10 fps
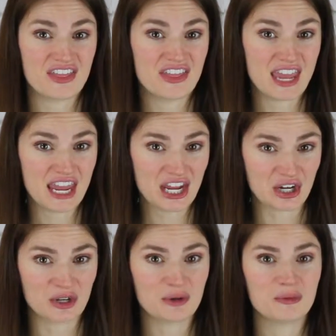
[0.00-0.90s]

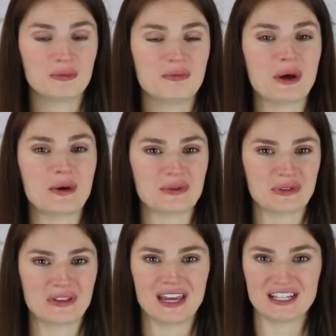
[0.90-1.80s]
They're both
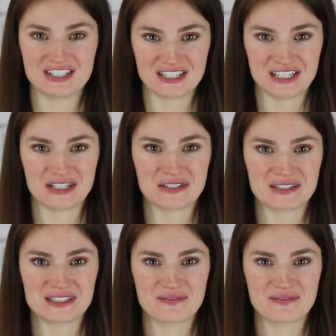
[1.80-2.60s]
engineers.